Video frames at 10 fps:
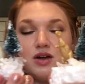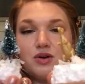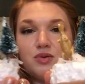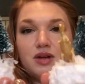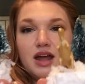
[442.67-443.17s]

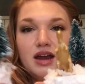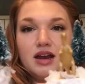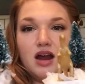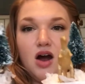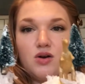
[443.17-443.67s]

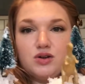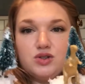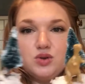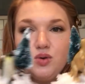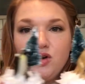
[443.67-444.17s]
created our
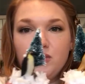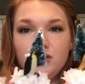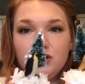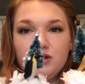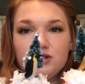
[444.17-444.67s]

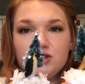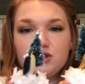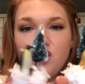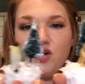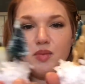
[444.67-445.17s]
adorable little
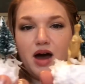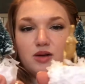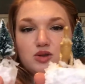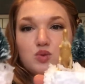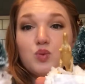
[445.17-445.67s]
snow mounds,